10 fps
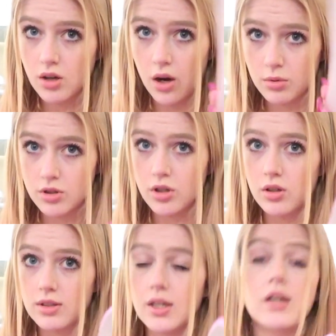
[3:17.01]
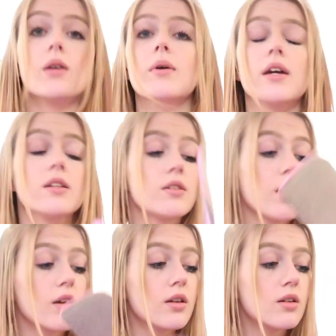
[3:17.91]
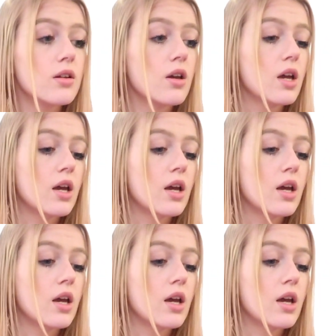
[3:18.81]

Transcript: I will show you exactly why in a second.